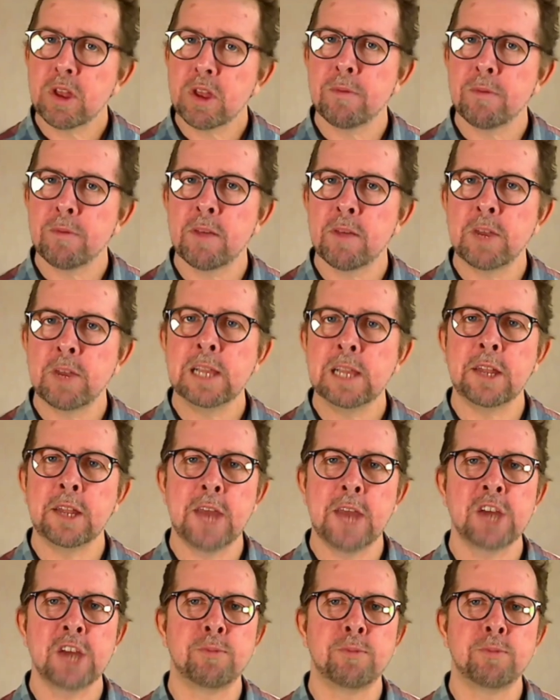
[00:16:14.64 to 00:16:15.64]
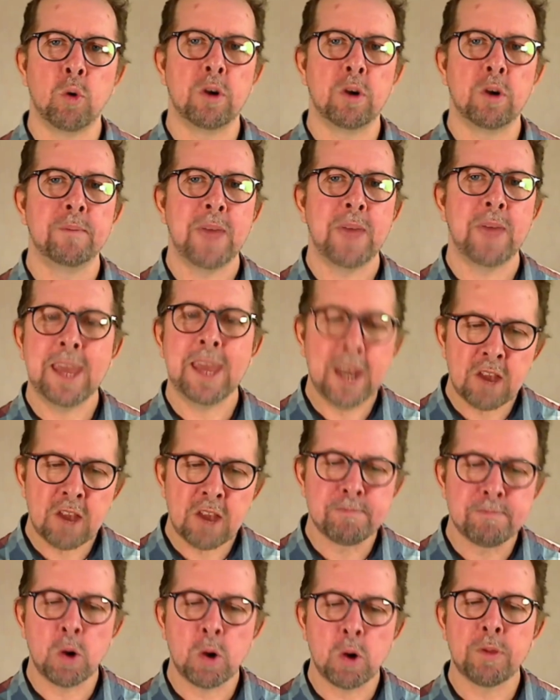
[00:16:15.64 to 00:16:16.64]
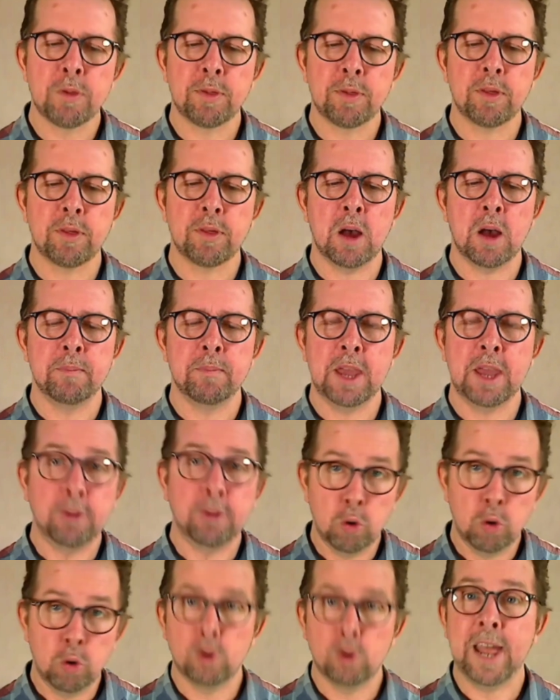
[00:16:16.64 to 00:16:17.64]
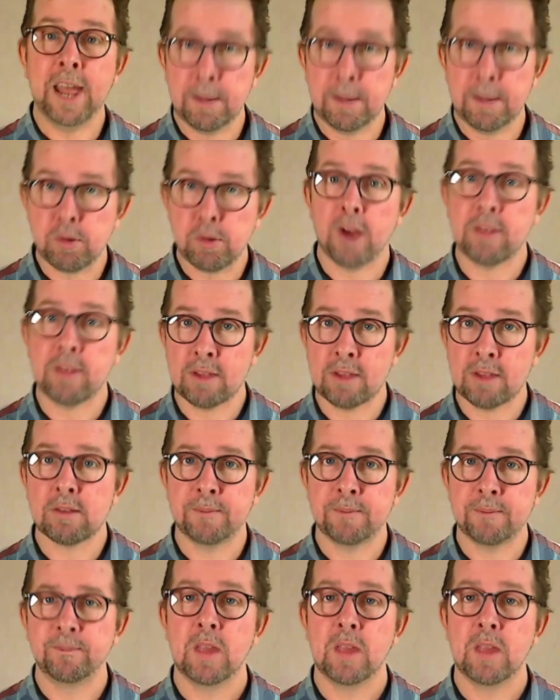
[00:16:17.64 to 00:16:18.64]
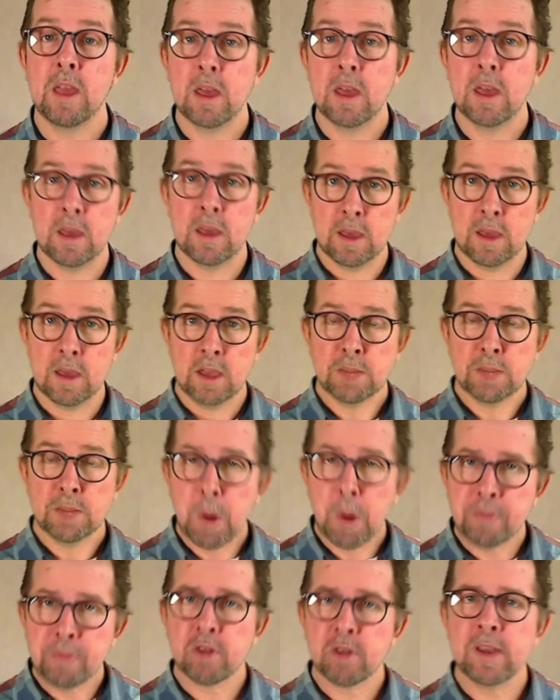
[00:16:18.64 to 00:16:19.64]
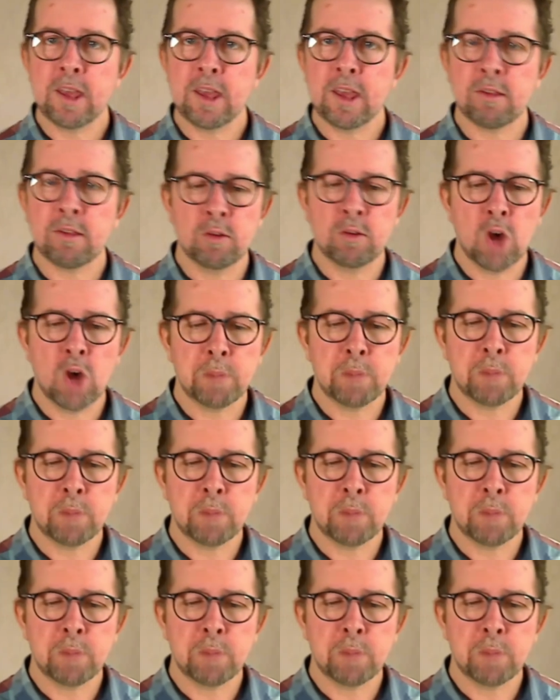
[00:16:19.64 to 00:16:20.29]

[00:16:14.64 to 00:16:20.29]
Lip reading: of the vanilla dashboard, and it is both a tool and a process, the purpose of it is to help